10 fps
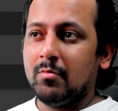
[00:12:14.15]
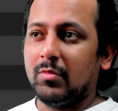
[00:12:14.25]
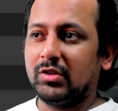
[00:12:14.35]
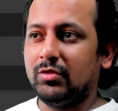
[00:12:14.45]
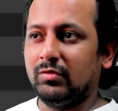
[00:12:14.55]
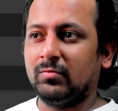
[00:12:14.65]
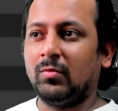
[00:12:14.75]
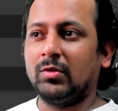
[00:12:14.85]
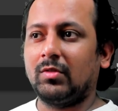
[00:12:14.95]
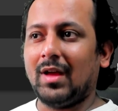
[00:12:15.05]
but you
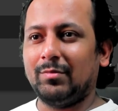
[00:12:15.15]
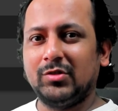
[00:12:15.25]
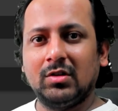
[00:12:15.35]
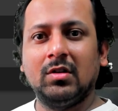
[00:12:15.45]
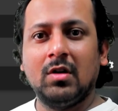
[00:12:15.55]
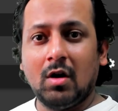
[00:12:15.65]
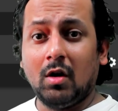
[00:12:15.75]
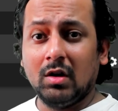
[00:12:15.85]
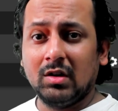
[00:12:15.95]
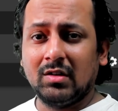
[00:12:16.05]
want to capture
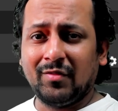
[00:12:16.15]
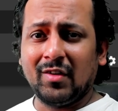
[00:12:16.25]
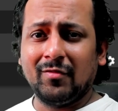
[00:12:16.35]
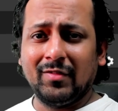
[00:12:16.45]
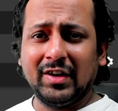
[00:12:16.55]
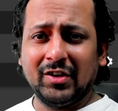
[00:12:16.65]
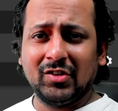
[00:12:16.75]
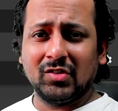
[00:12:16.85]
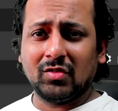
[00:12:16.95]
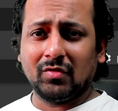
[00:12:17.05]
all different
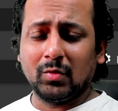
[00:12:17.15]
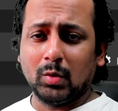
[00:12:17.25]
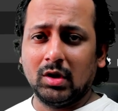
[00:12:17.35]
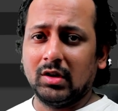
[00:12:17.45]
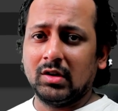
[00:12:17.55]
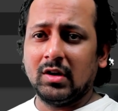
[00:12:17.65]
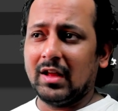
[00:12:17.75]
variations of the word.